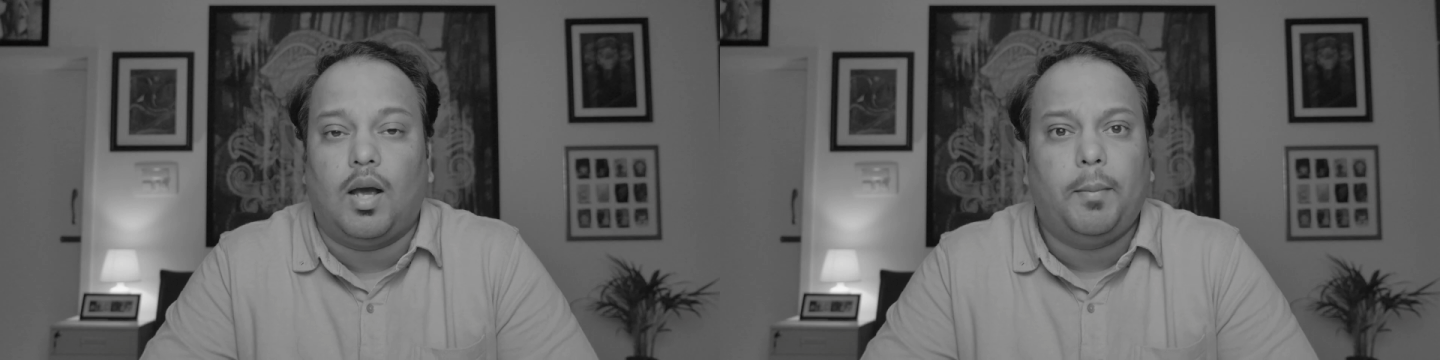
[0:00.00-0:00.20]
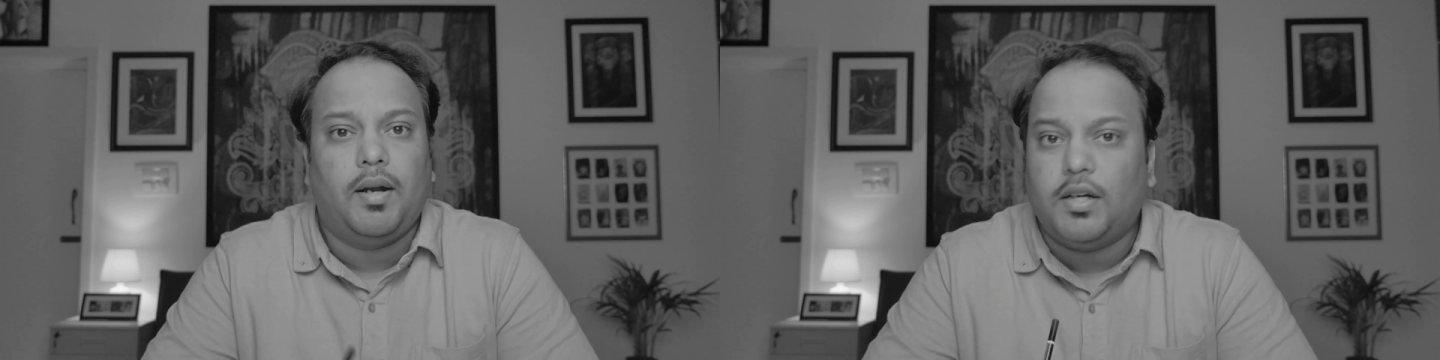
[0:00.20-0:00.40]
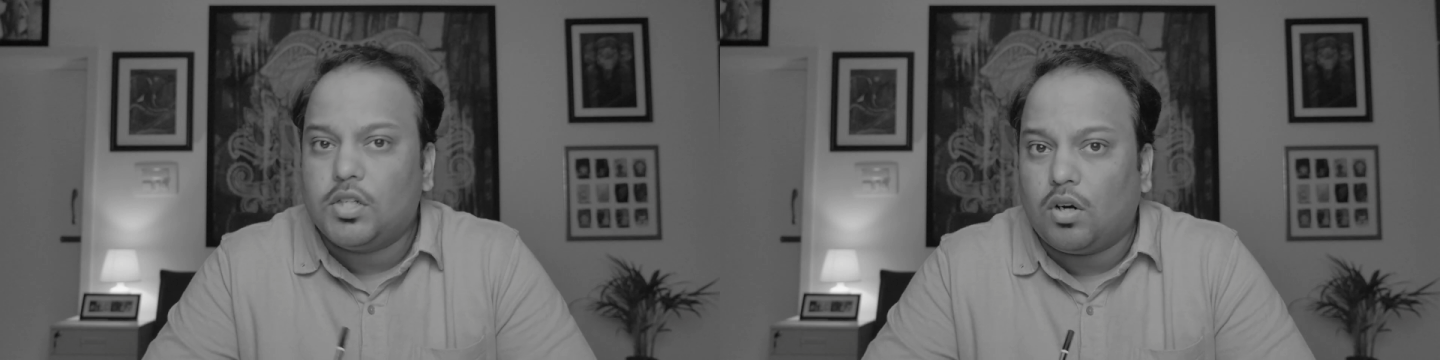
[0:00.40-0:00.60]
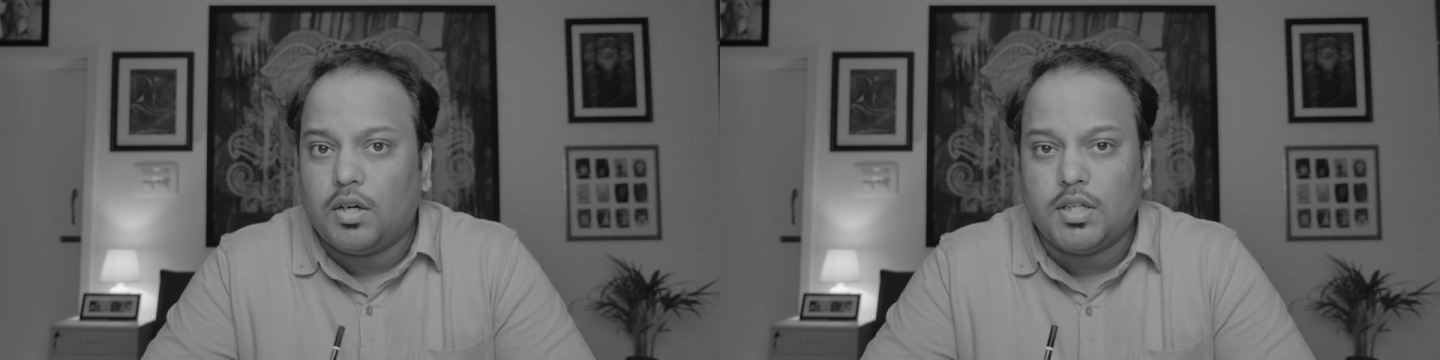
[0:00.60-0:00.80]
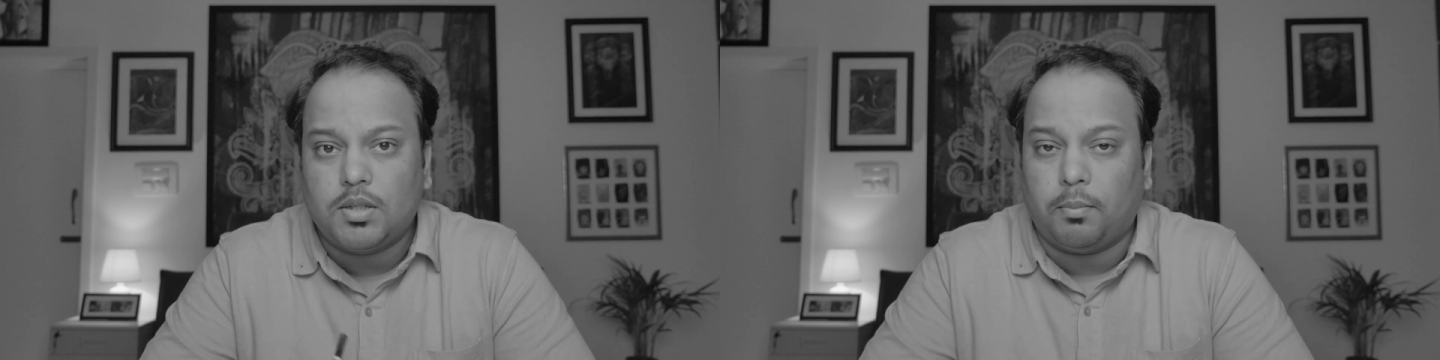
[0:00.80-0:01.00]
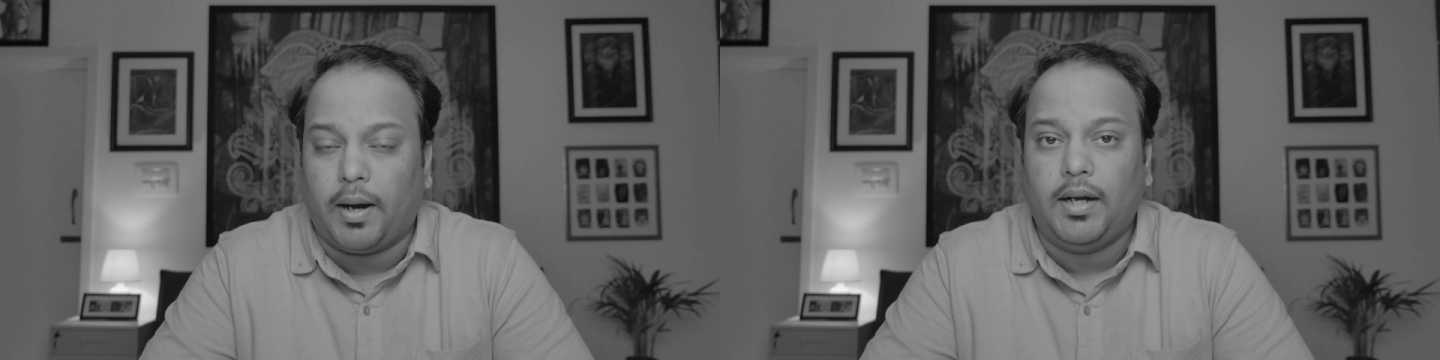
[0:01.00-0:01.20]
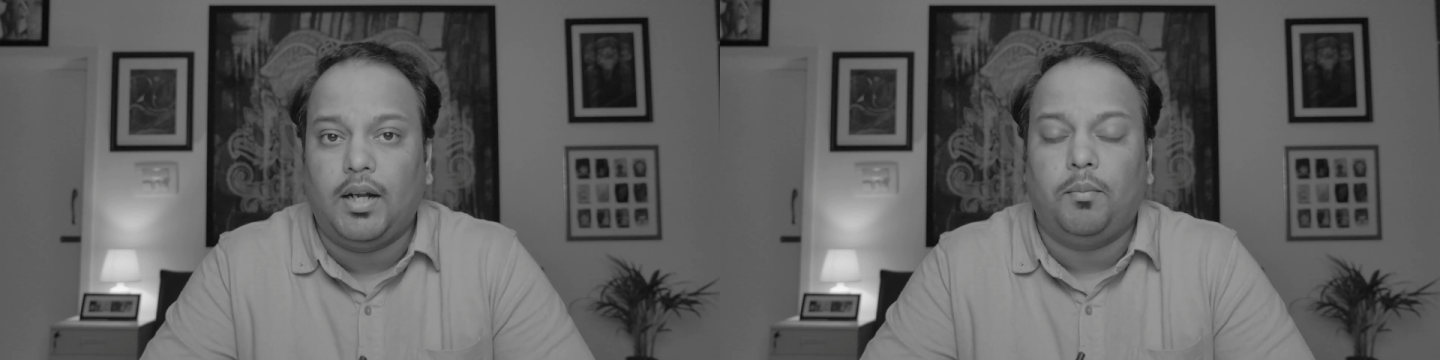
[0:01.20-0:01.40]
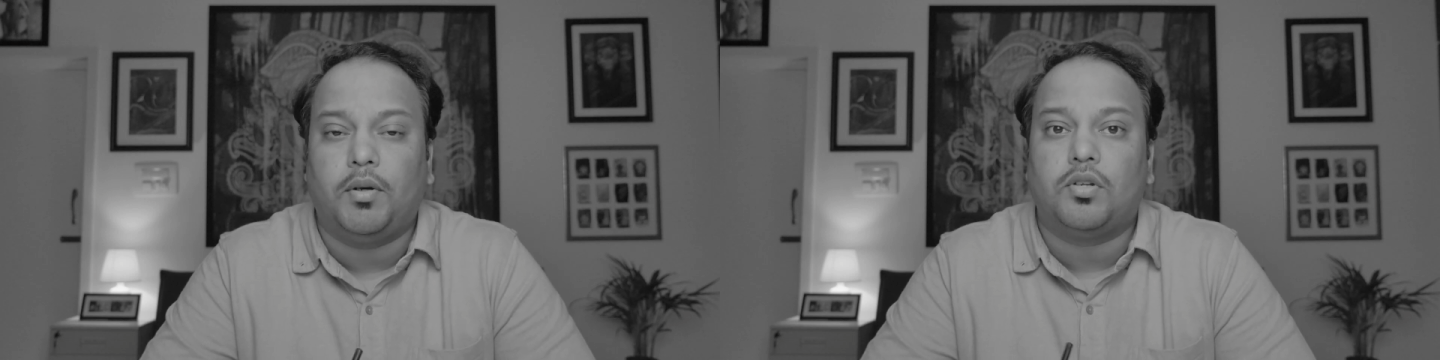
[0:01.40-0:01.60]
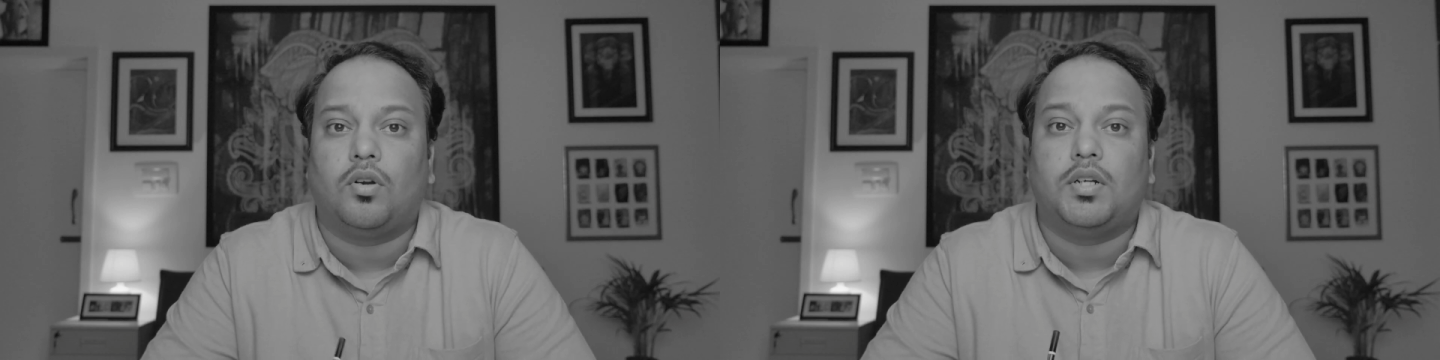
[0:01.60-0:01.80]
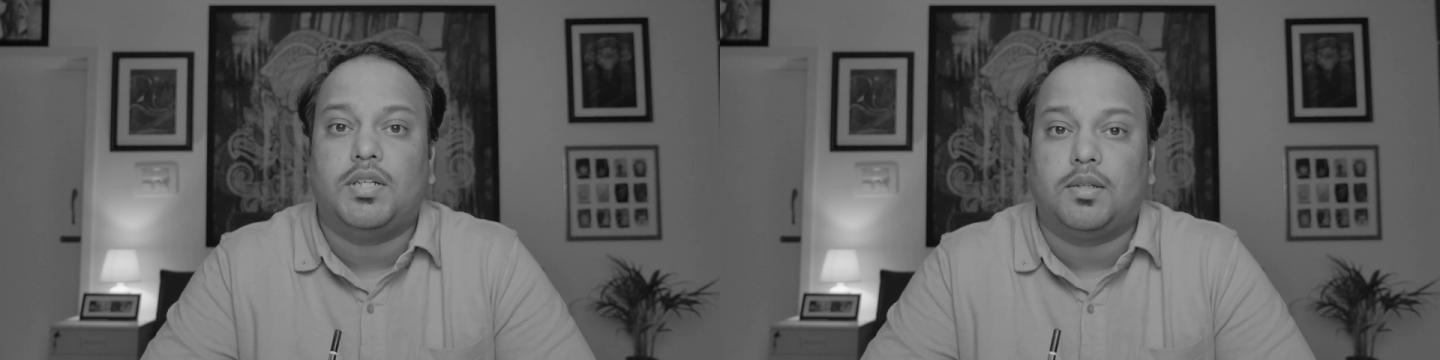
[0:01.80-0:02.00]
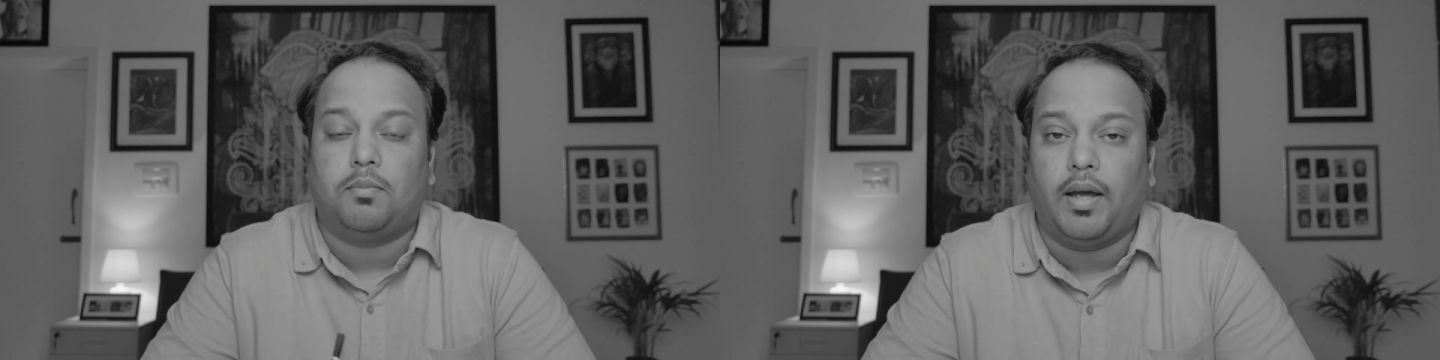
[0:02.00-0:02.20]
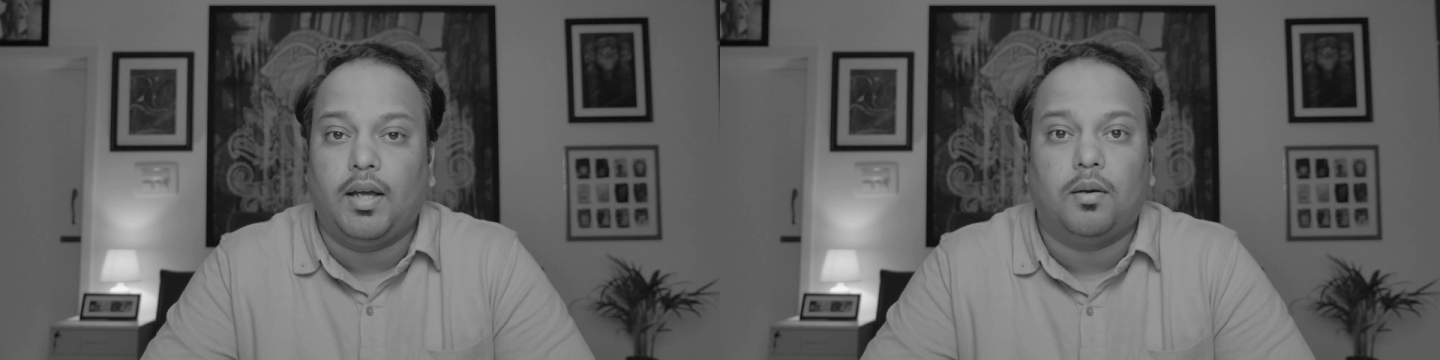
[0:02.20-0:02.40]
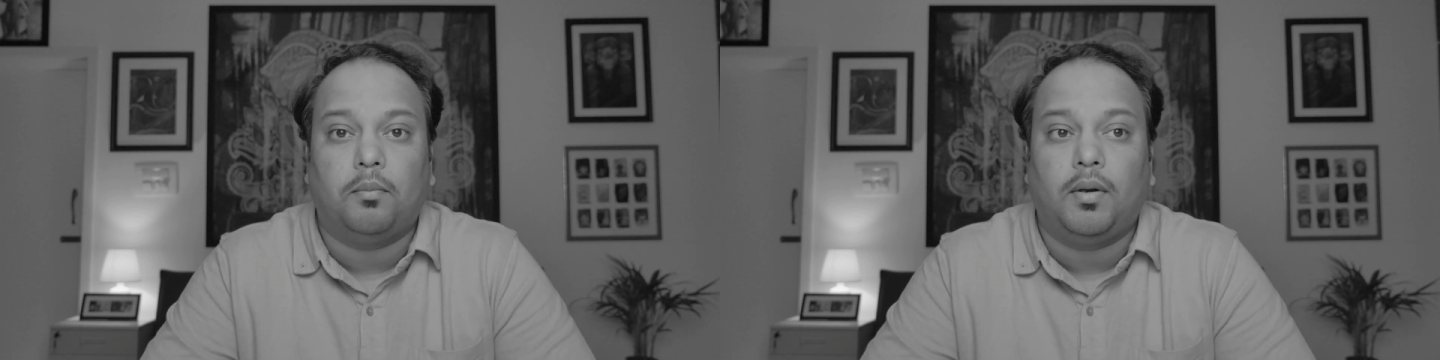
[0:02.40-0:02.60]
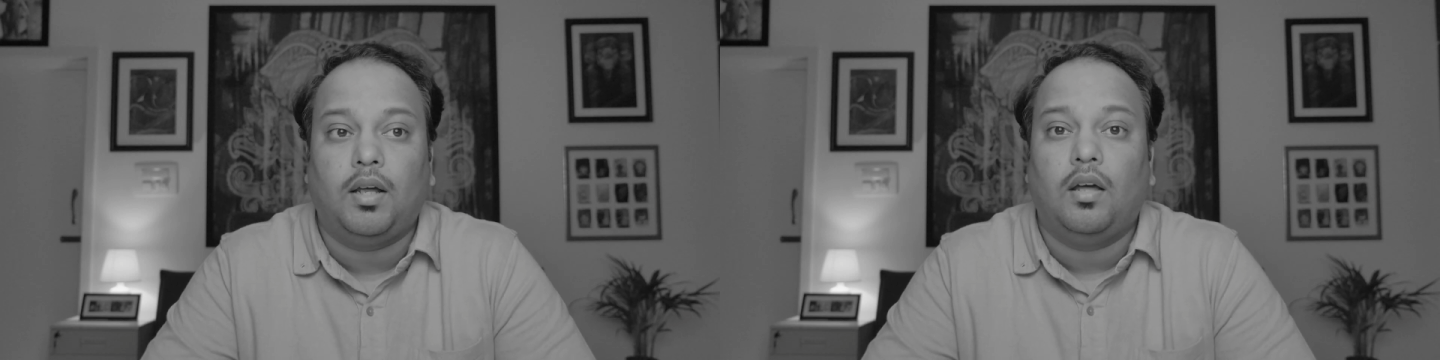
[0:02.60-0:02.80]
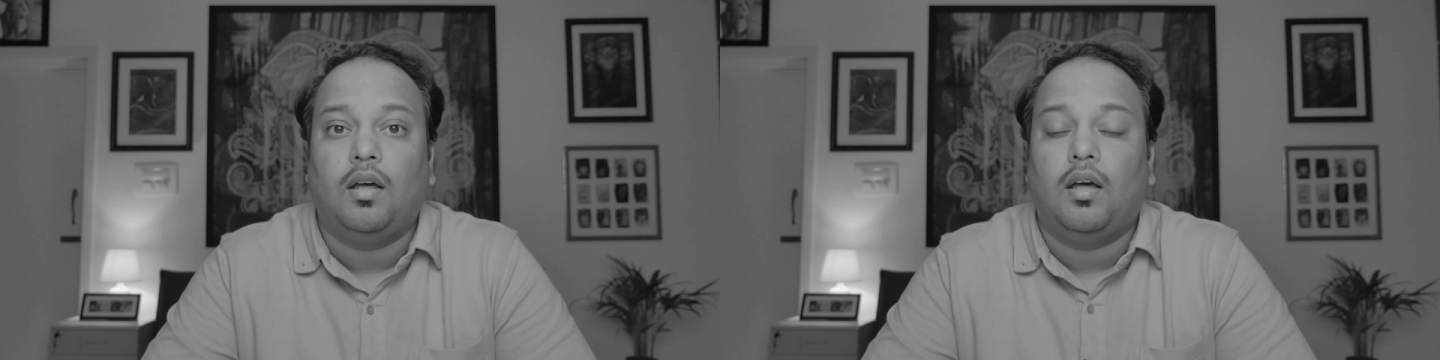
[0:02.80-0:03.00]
I mean, it's not just my team, it's not just my company.